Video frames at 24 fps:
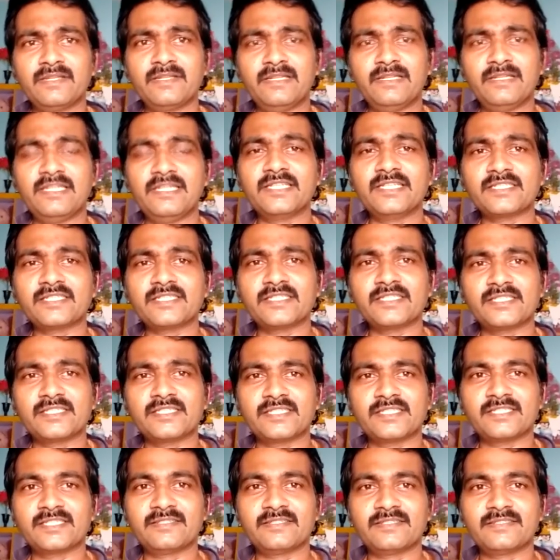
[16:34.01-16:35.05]

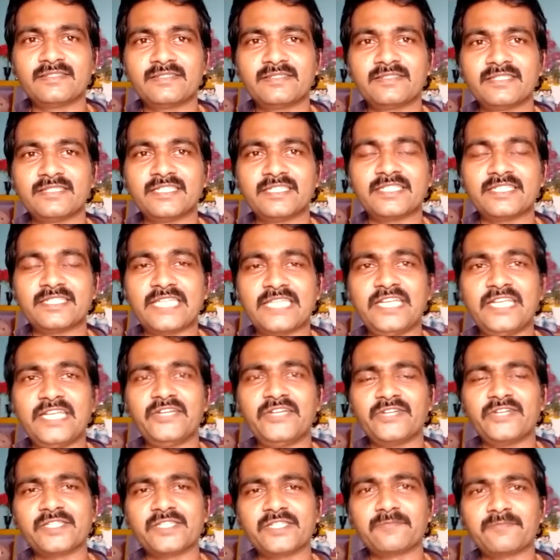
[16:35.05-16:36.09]
listens a
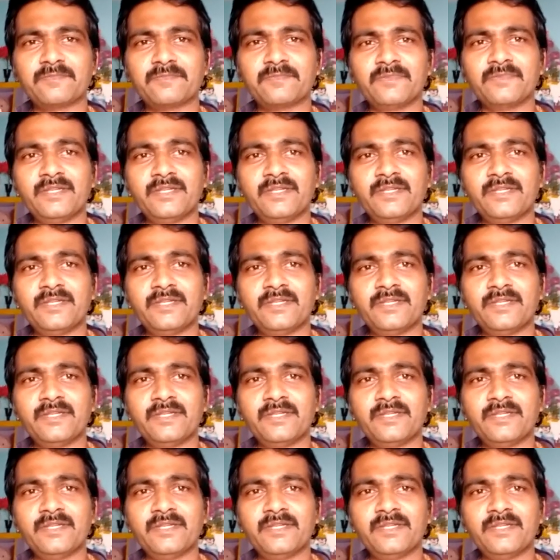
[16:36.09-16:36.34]
tigress